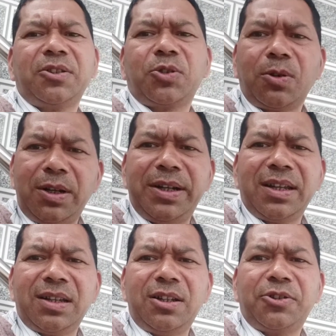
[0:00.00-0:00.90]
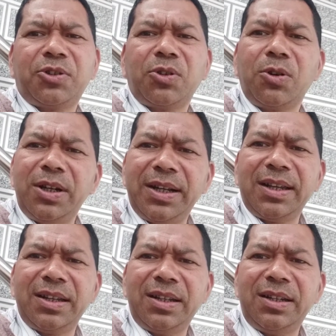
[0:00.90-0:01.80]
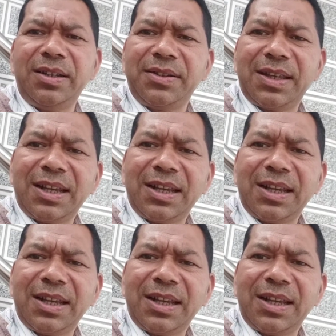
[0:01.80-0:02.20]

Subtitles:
solid angle is